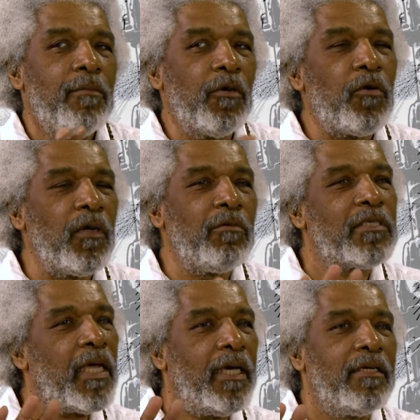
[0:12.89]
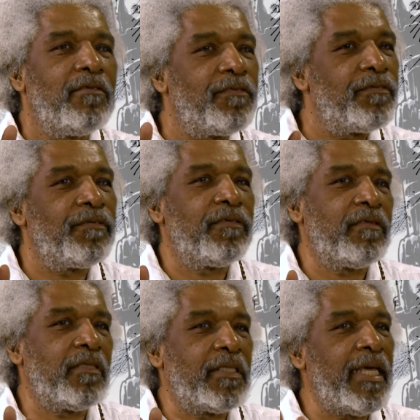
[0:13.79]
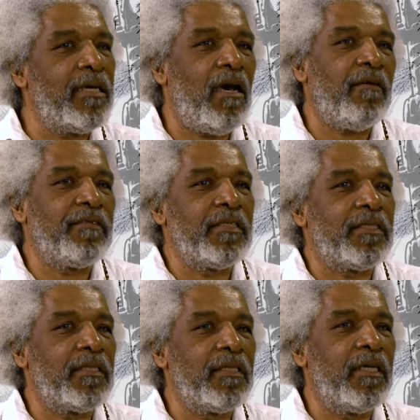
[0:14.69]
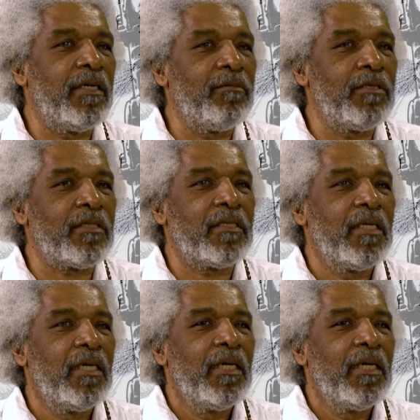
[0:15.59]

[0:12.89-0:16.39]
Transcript: McCoy was kind of standoffish, you know, he was,